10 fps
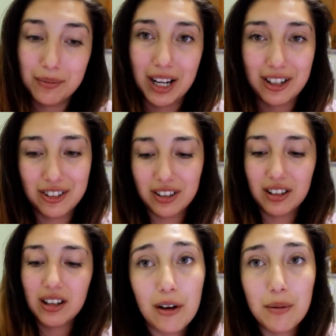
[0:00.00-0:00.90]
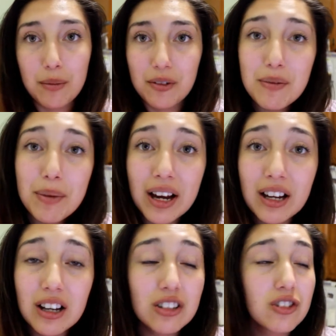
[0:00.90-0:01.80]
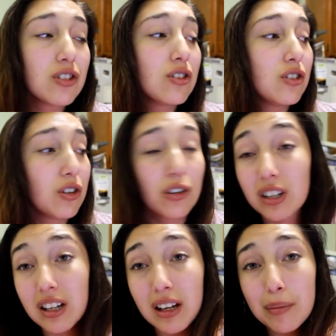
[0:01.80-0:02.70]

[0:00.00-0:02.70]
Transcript: them actually, are moving back to New York and